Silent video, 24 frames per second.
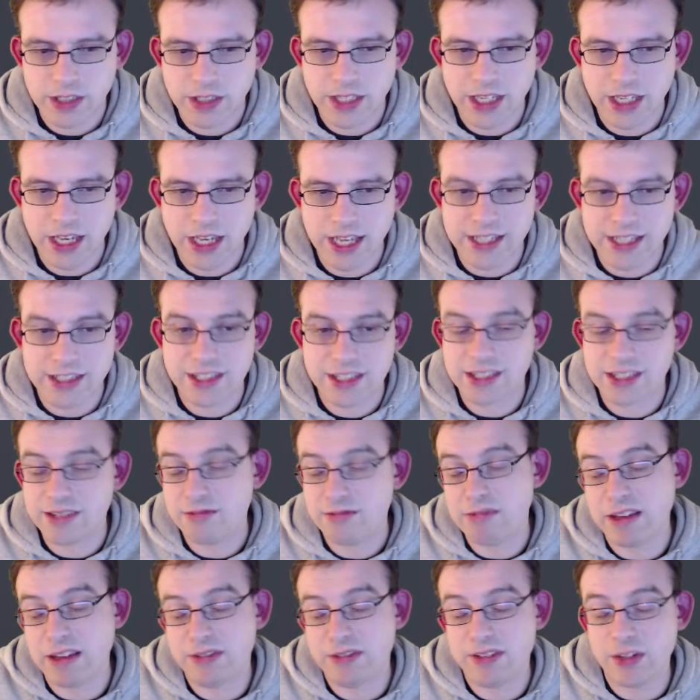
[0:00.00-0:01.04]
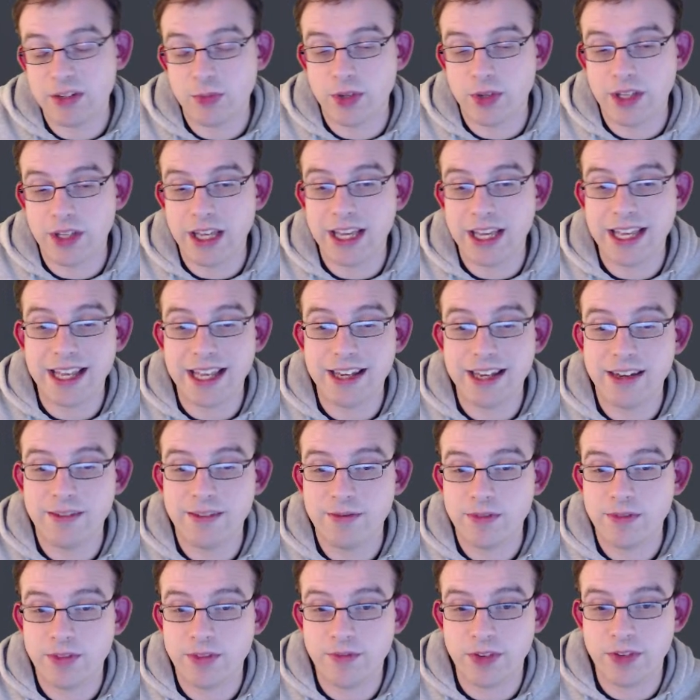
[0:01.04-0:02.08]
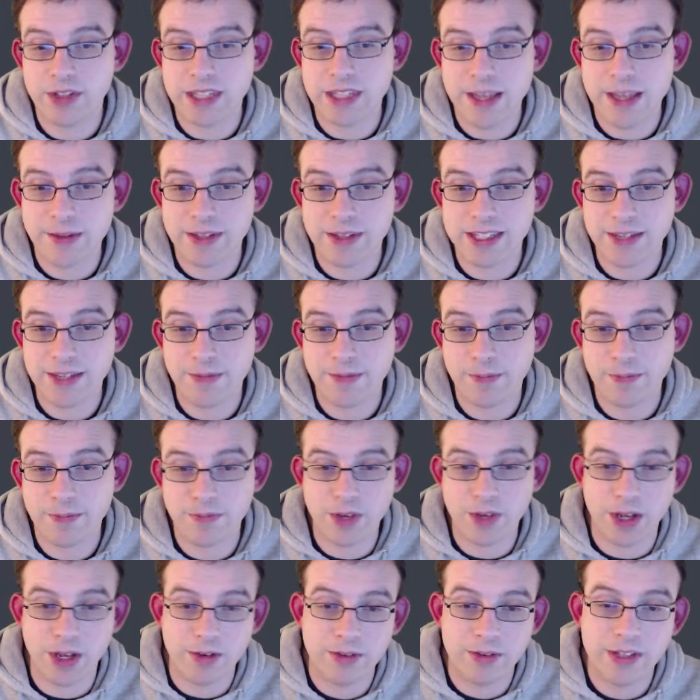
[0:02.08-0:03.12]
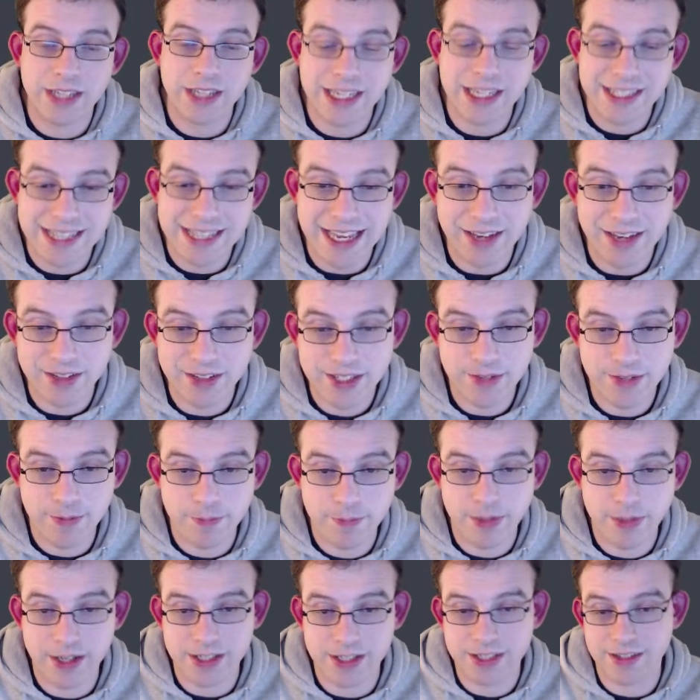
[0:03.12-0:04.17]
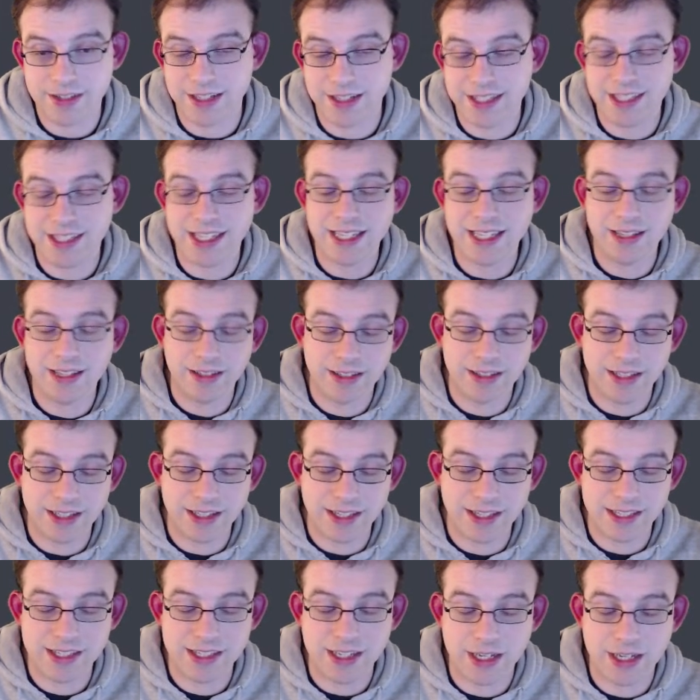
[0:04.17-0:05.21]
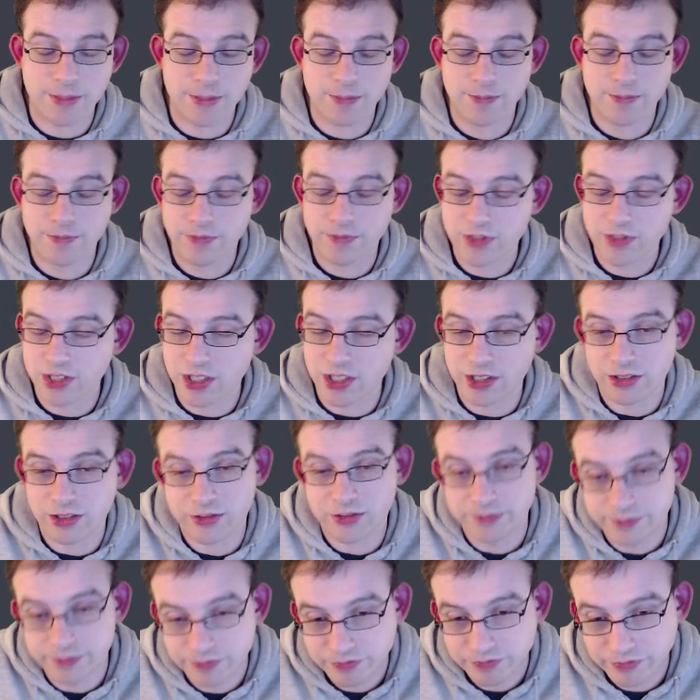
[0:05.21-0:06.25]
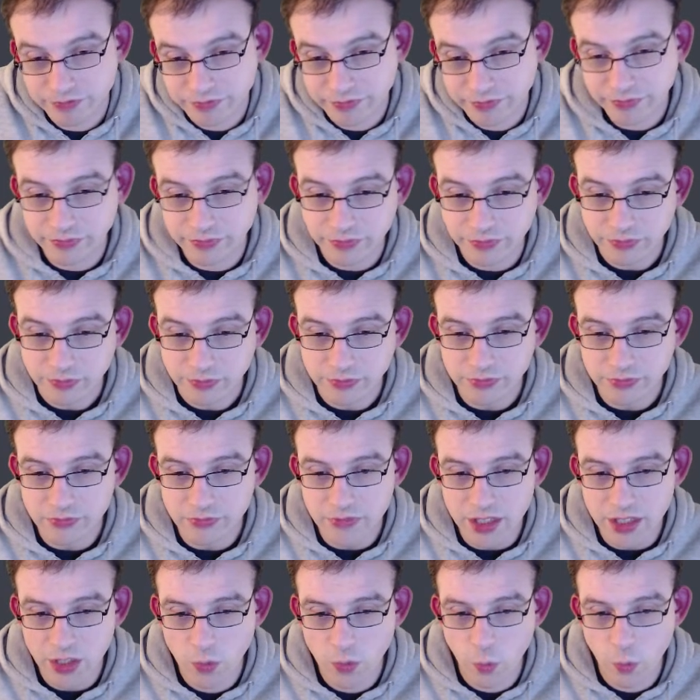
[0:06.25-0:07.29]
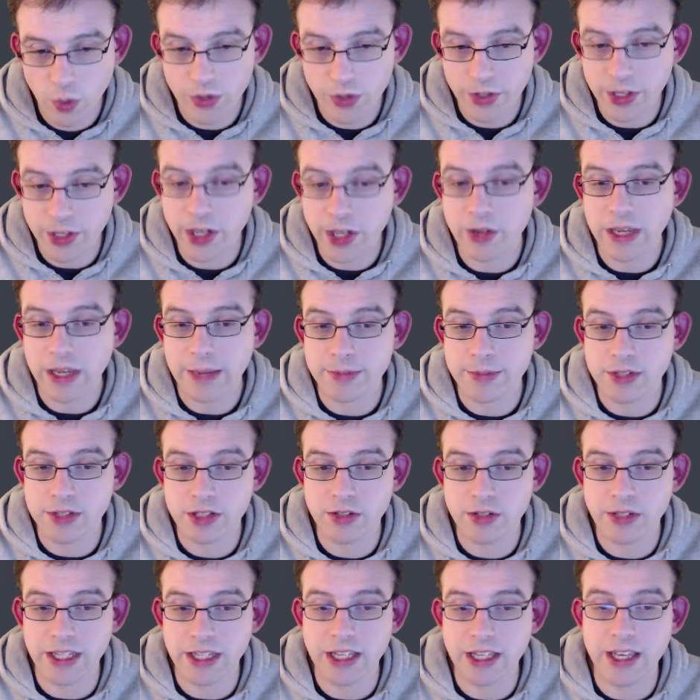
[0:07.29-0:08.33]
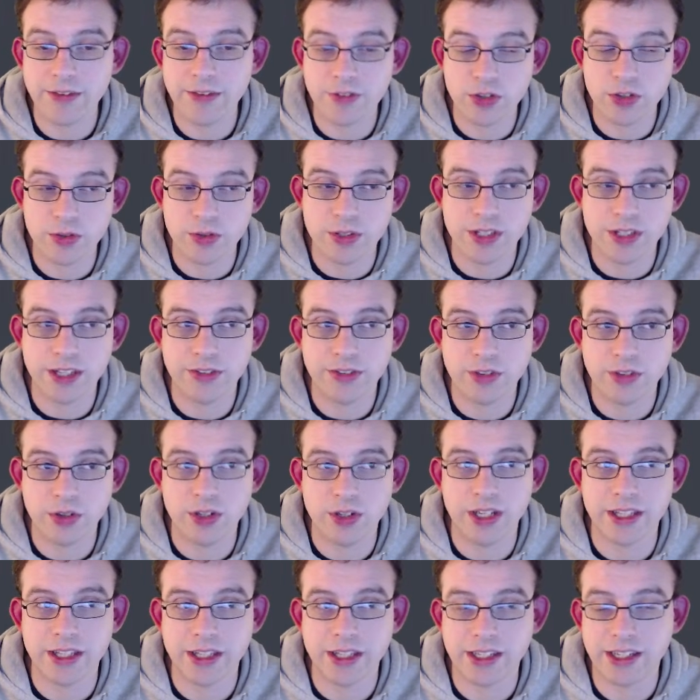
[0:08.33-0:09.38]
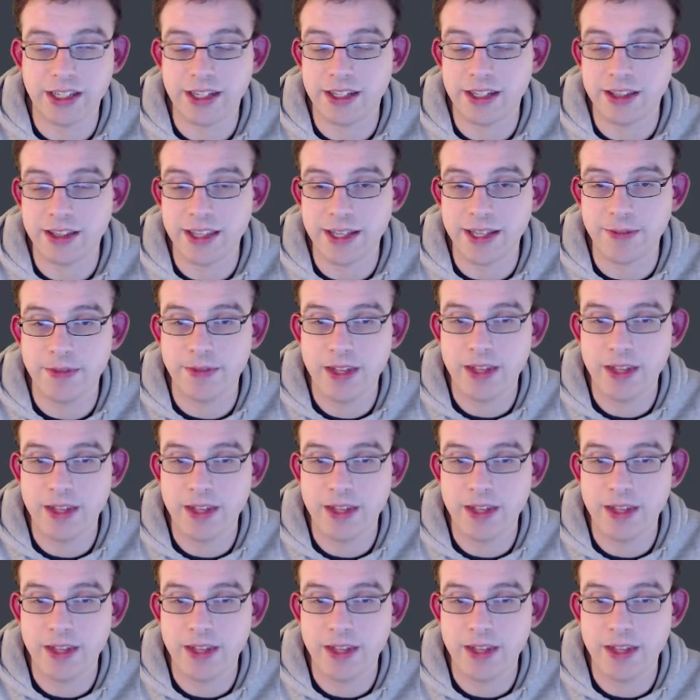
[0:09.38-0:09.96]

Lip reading: it's definitely worth, again, for it's now $7.19 at this time, so worth a go, absolutely, if you like that kind of thing.